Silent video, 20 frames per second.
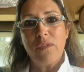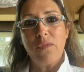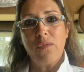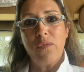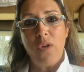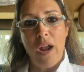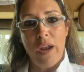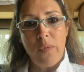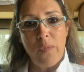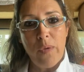
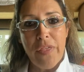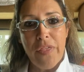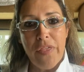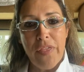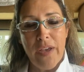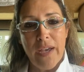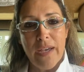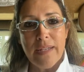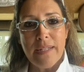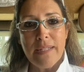run with
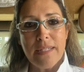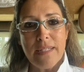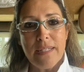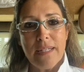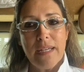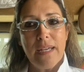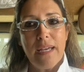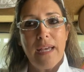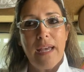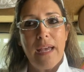this.
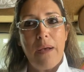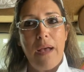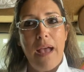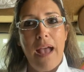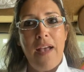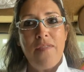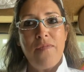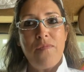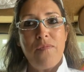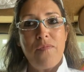
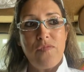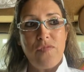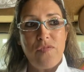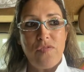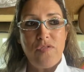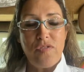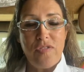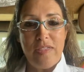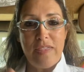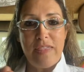And
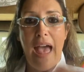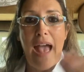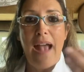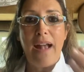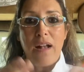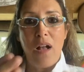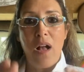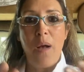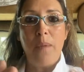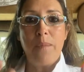that
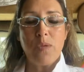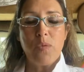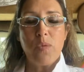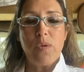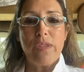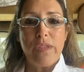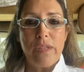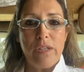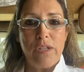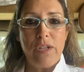comes
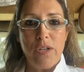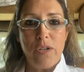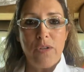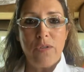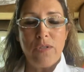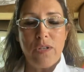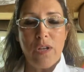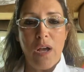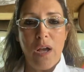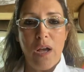with the
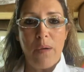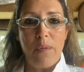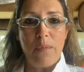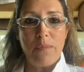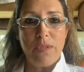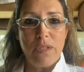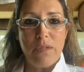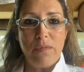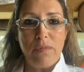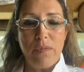new,
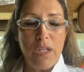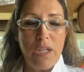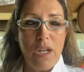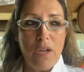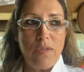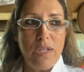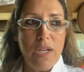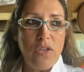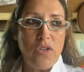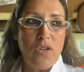
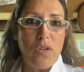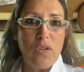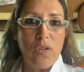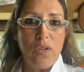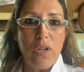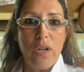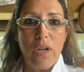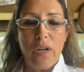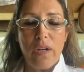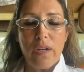digital
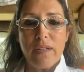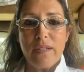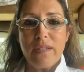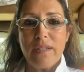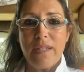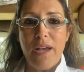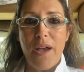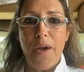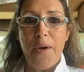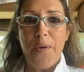look.
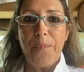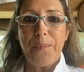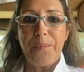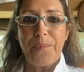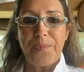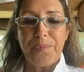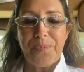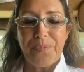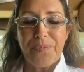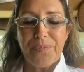So
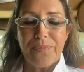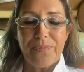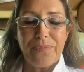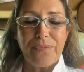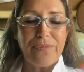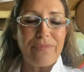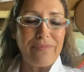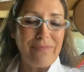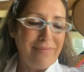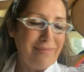
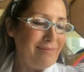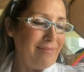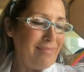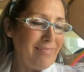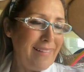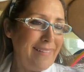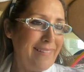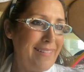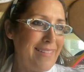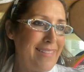
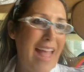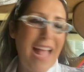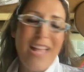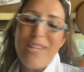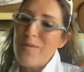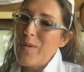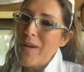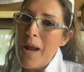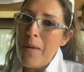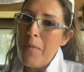
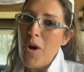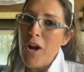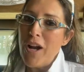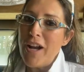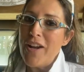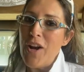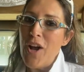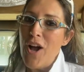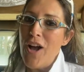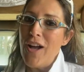that's what I'm
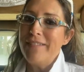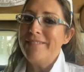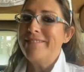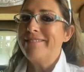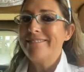working on.